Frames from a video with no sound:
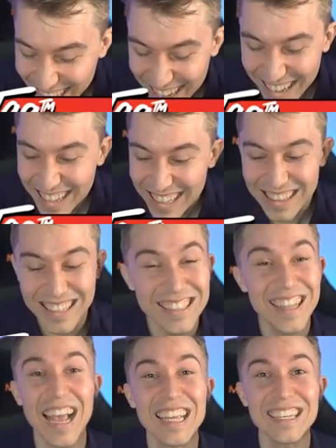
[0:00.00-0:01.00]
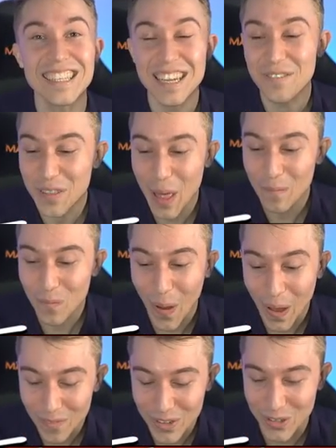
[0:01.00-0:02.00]
this deck isn't even that
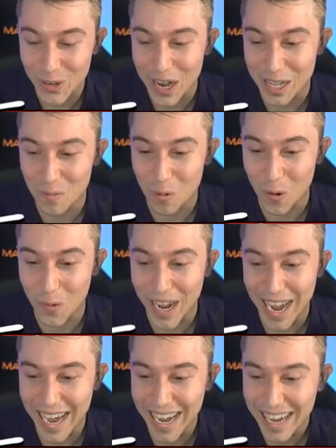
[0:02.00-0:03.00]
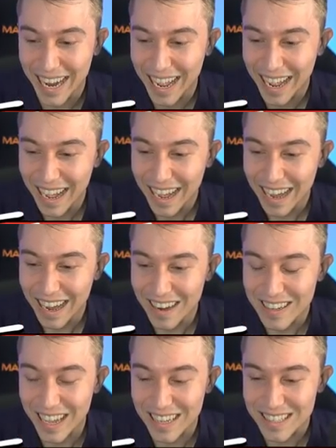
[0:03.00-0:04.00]
popular anymore, right?
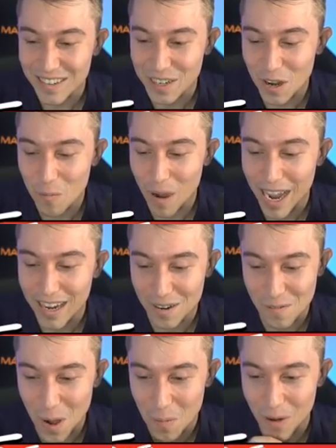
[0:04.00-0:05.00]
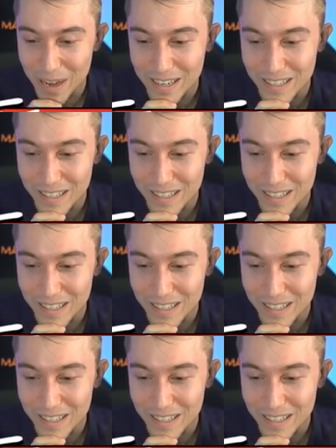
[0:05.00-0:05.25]
Okay, so we're going to go Miner and Wall So we're